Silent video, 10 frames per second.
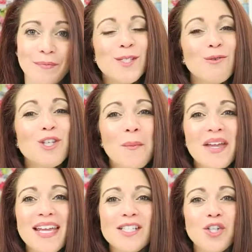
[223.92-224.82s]
So
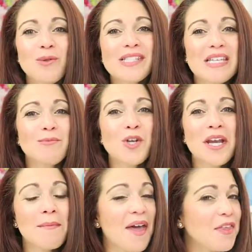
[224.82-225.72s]
jumping into sleep
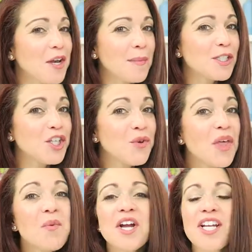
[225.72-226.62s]
training method number 2
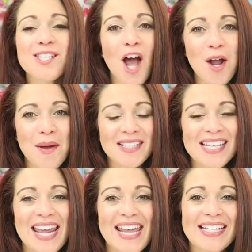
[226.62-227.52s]
that we're gonna talk about
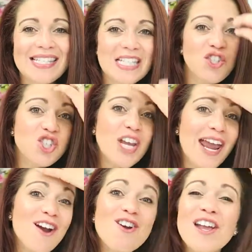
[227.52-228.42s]
today is the
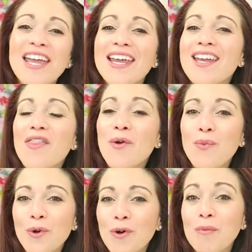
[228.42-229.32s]
chair in the
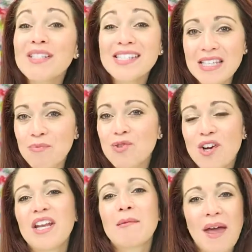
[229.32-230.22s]
room sleep
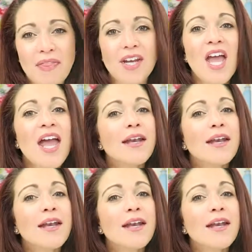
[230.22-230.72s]
training method.